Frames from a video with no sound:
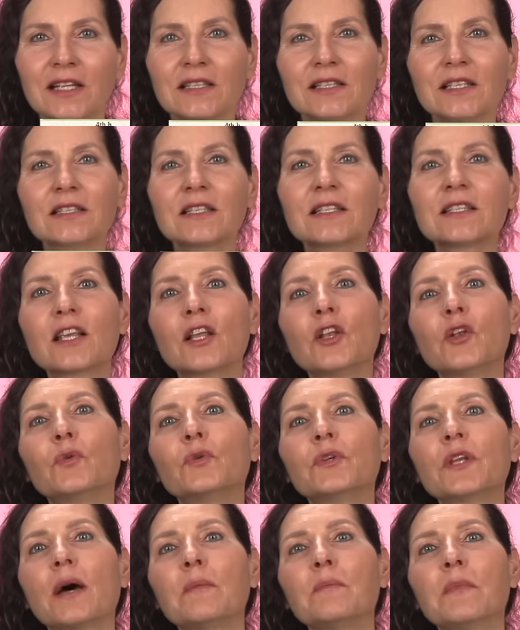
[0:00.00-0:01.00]
This is a
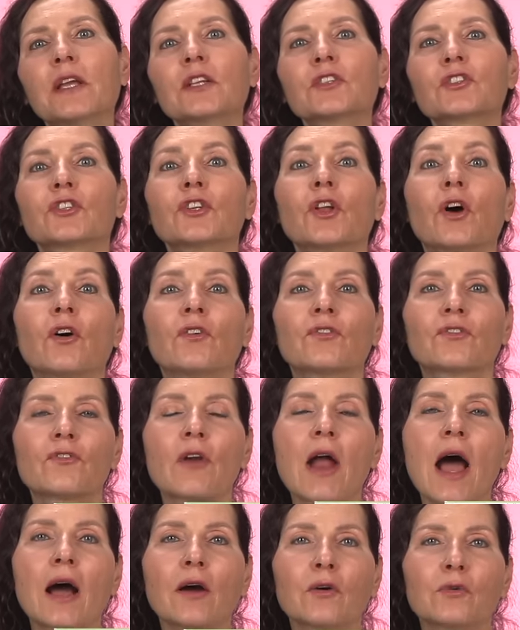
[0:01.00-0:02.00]
lunar mansion of
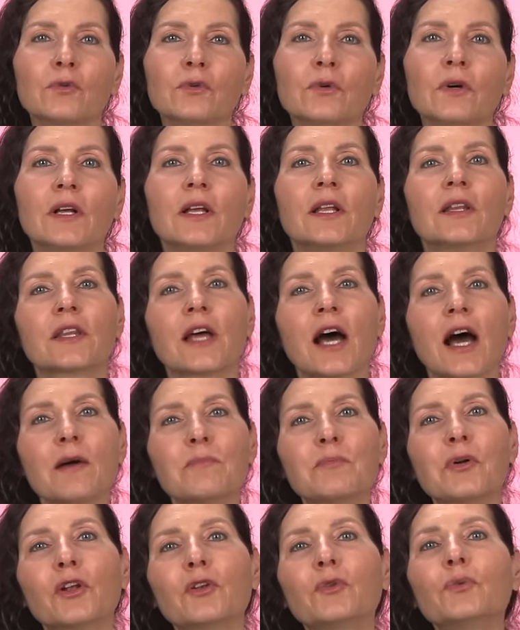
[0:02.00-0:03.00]
Rahu, the
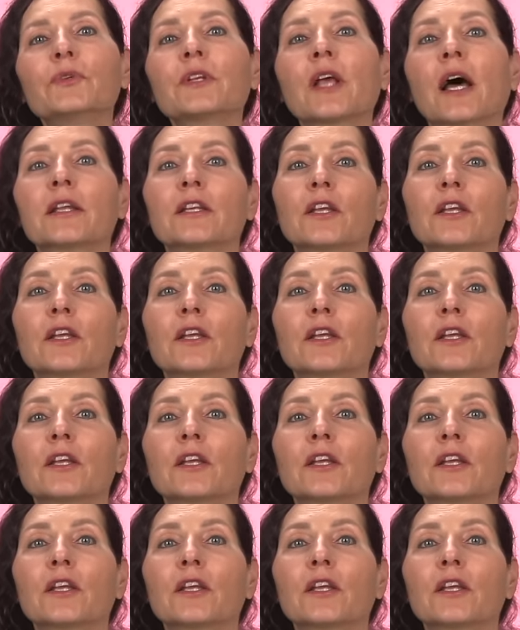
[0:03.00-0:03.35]
upper lunar